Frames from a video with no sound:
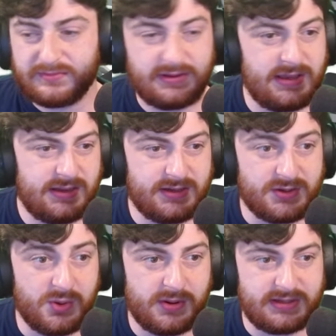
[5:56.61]
getting a
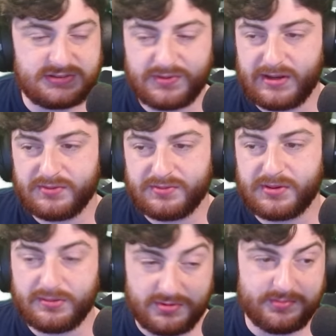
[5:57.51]
Core XY would
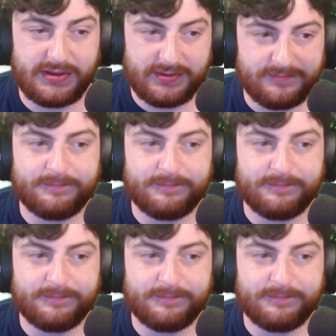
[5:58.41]
probably be